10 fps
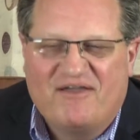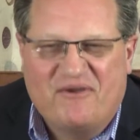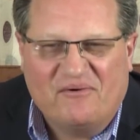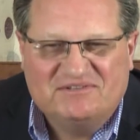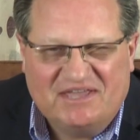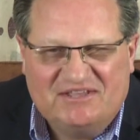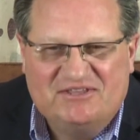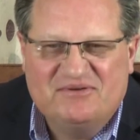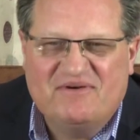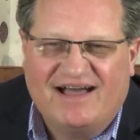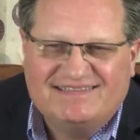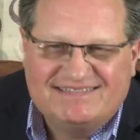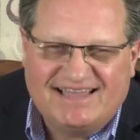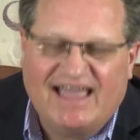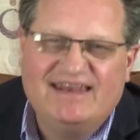goes into
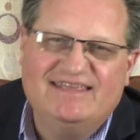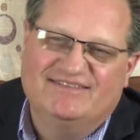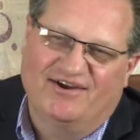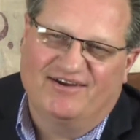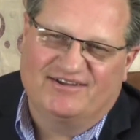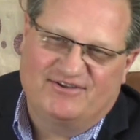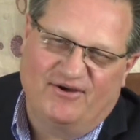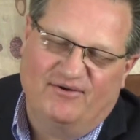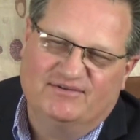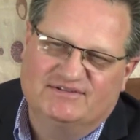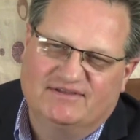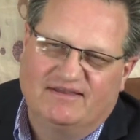assigning target codes